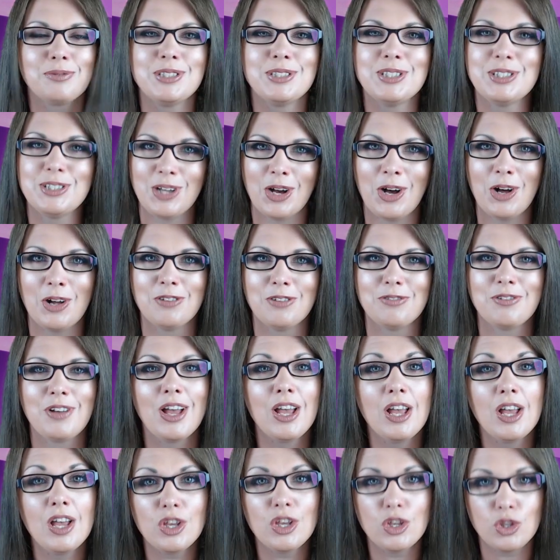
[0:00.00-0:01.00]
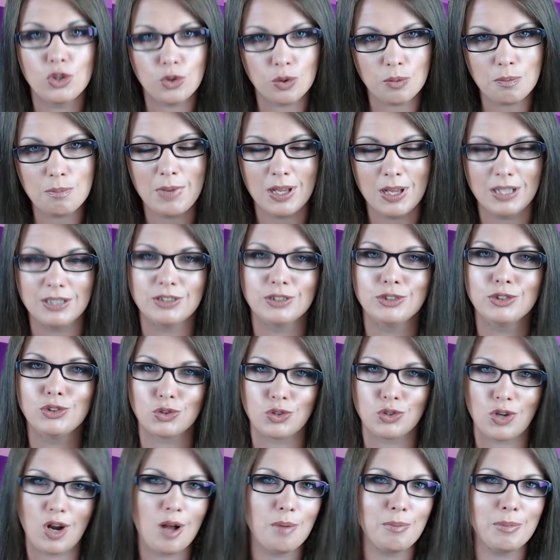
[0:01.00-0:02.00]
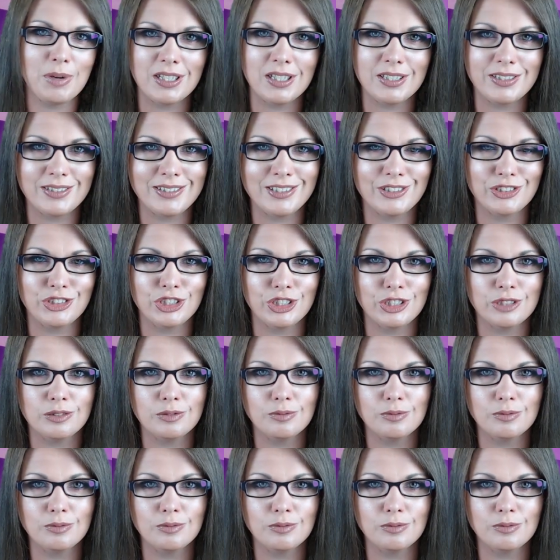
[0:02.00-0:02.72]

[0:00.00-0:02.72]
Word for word: resolve your mental trauma addiction.